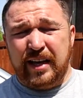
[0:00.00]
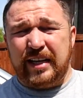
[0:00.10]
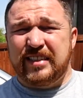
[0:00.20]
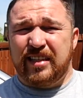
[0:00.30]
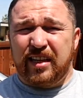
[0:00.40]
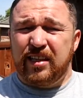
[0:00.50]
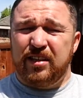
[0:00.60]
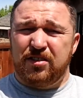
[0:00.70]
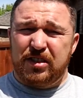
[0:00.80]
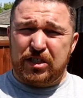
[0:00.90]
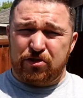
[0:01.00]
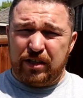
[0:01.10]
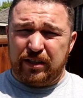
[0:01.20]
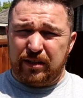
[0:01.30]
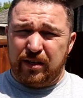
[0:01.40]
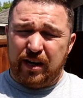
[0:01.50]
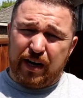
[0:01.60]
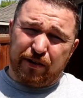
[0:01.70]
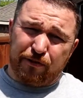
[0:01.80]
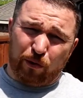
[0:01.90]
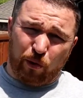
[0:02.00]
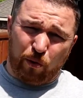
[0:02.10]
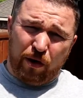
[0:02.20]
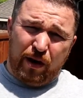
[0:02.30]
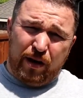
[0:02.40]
it's not going to restrict airflow